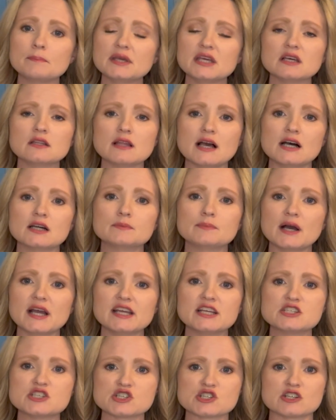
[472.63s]
allowed by
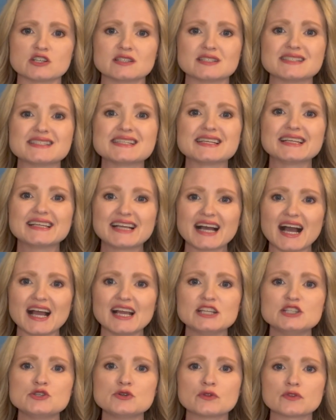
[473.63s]
insurance to guide
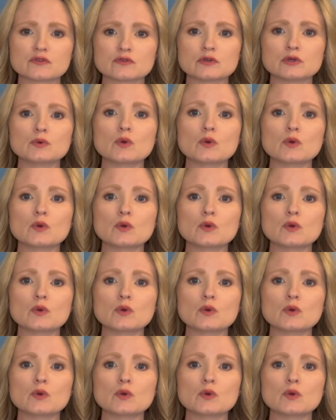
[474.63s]
you through